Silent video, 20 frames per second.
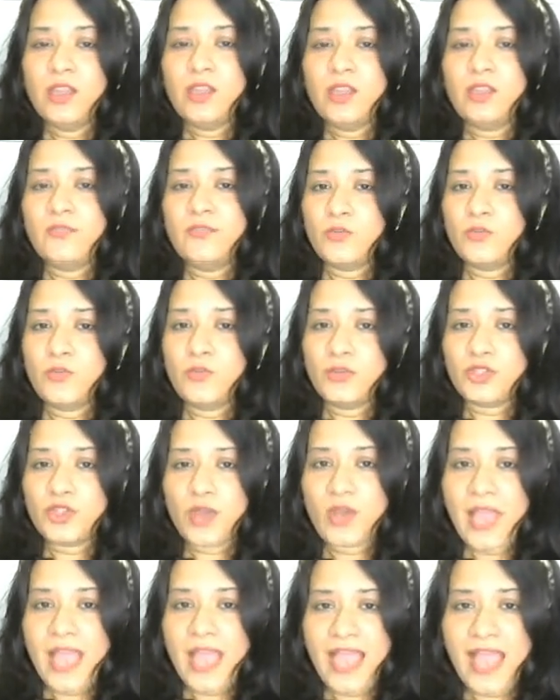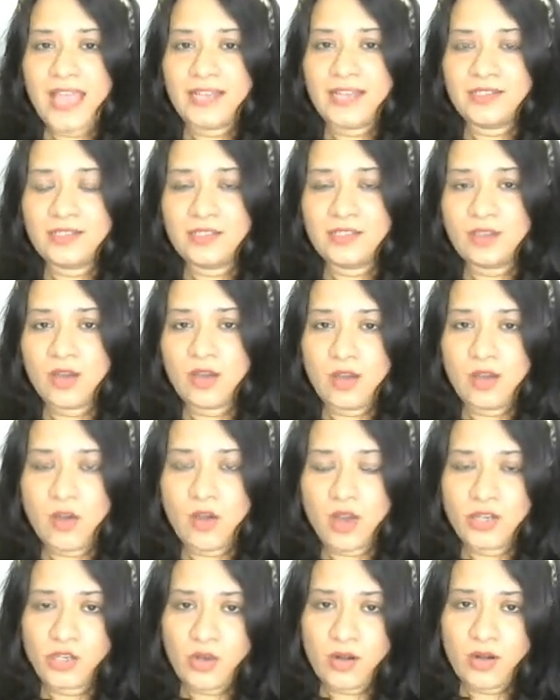If you put your hands
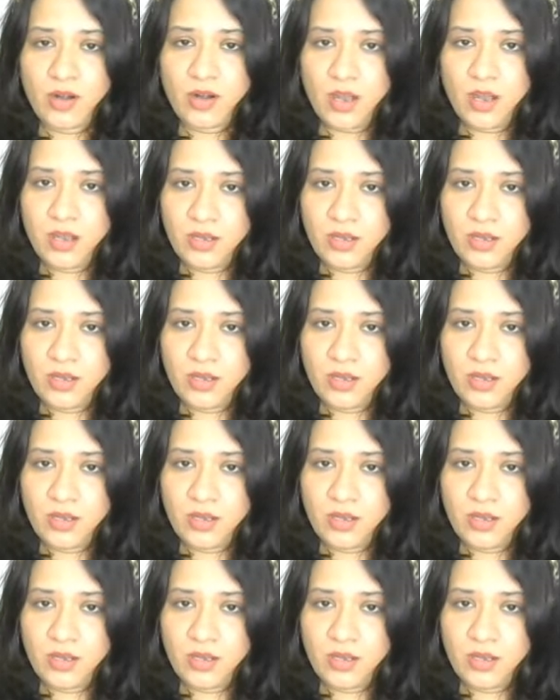on your